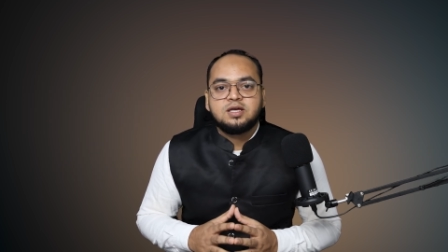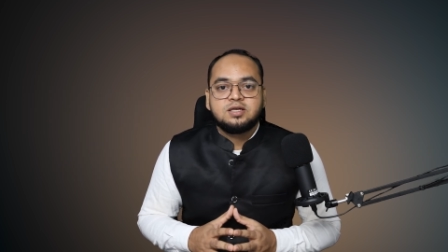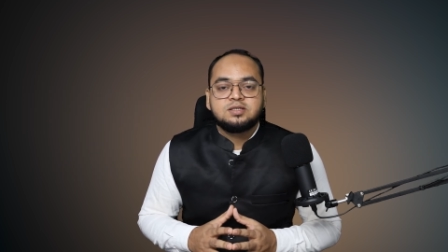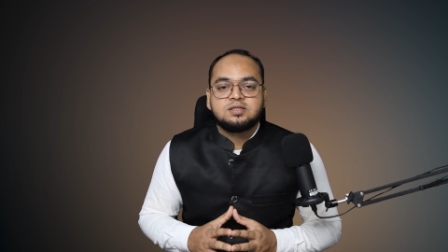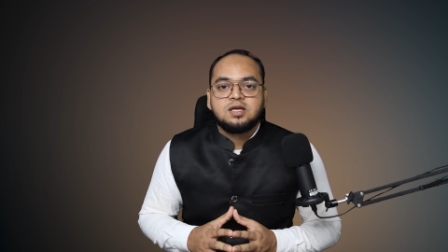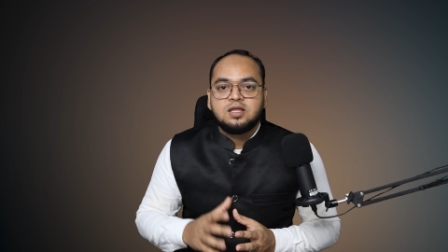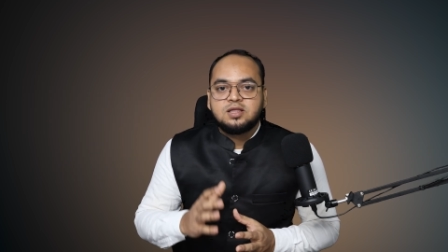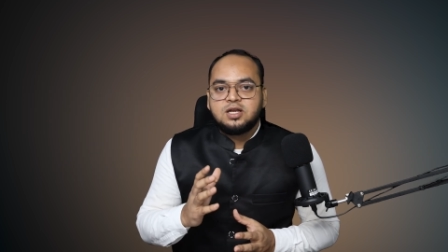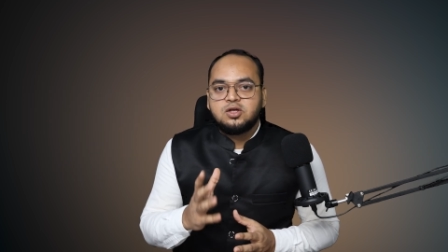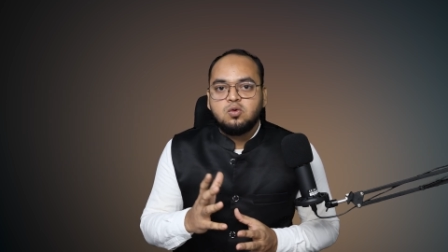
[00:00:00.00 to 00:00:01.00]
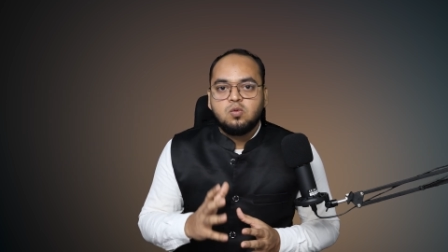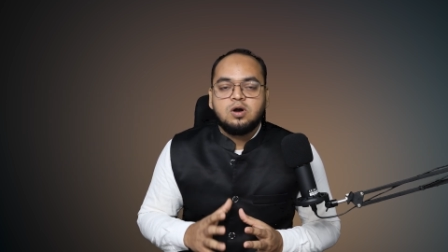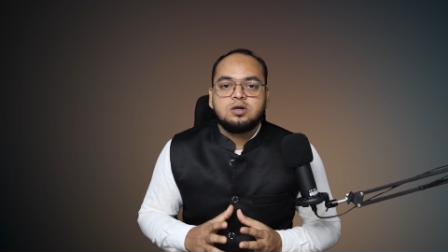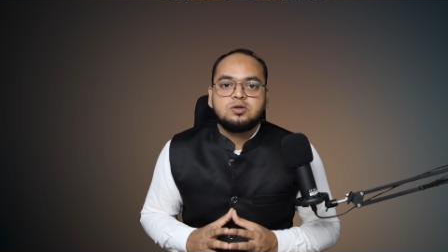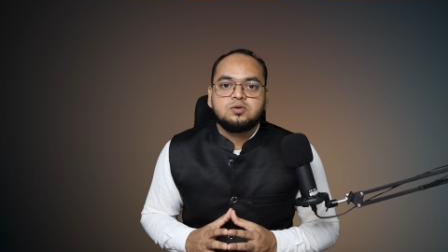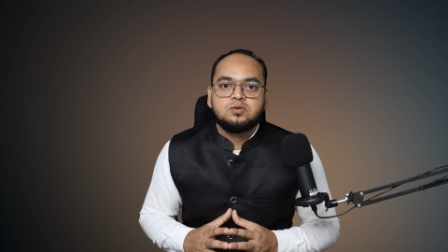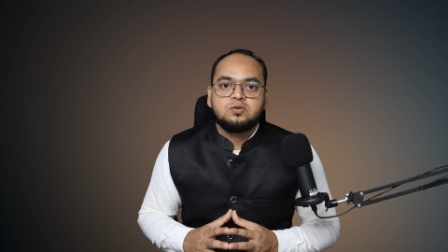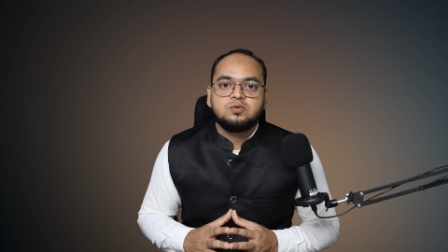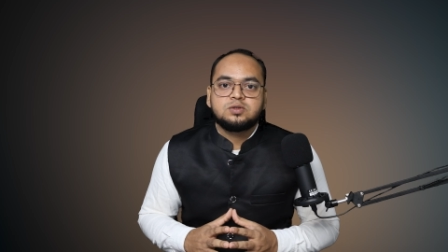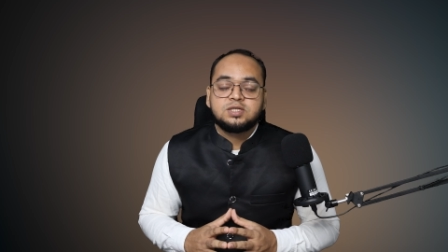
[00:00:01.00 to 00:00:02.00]
is that you want
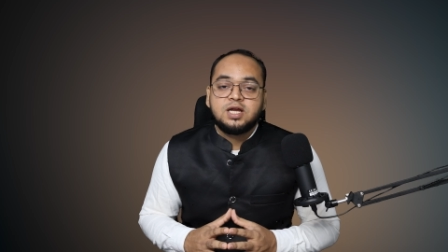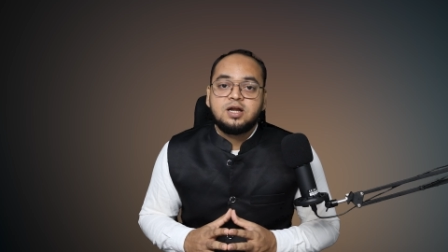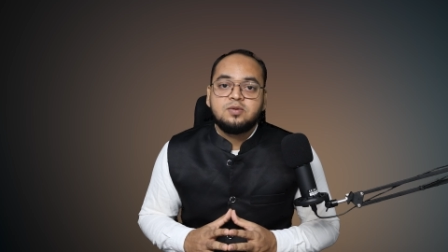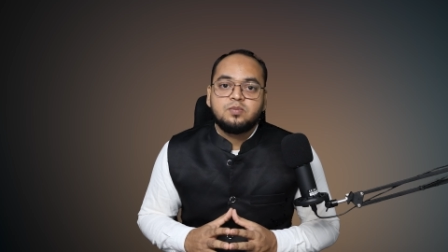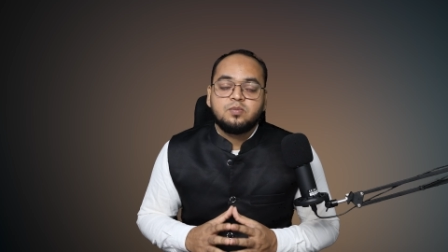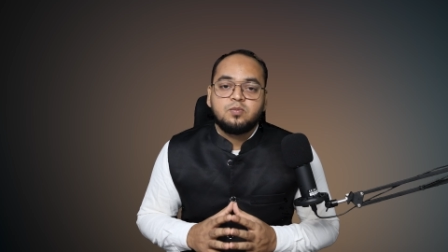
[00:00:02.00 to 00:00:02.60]
to send